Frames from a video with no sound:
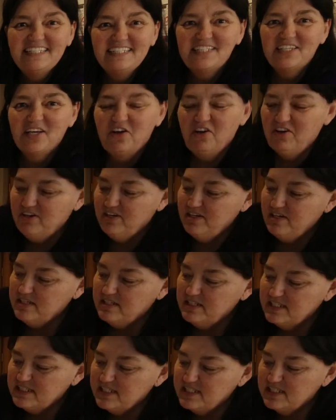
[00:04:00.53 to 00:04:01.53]
so
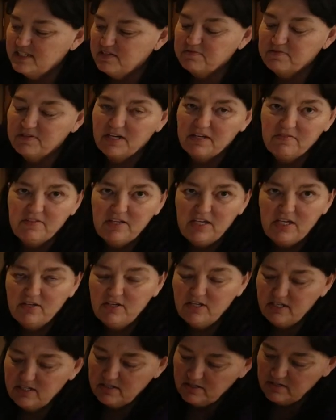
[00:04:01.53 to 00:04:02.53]
this is the front of the
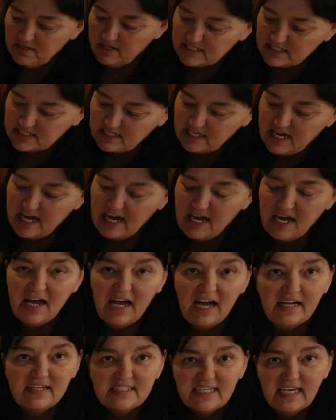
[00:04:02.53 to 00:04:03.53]
unit. That's the air
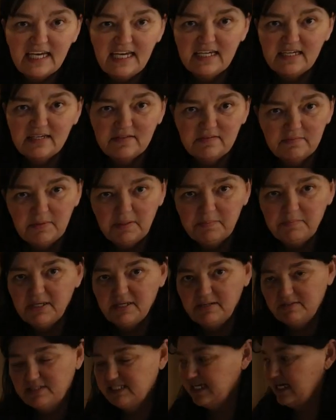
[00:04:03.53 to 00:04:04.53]
outtake. Remember
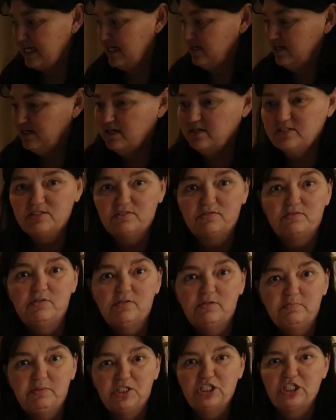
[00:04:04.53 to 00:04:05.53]
how I was saying it goes through
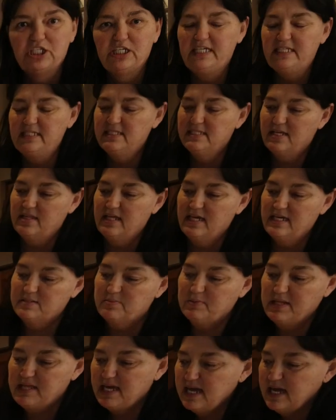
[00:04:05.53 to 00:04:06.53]
the machine, so that's
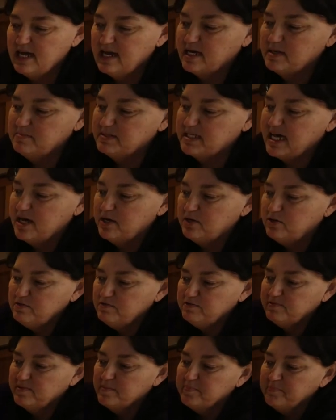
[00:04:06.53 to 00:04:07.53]
where the air comes out
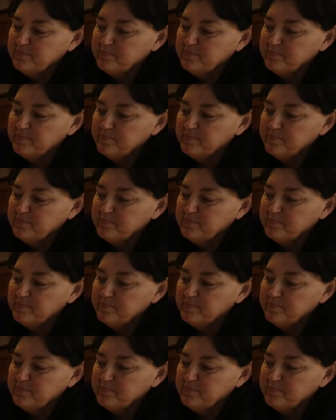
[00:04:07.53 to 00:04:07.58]
of.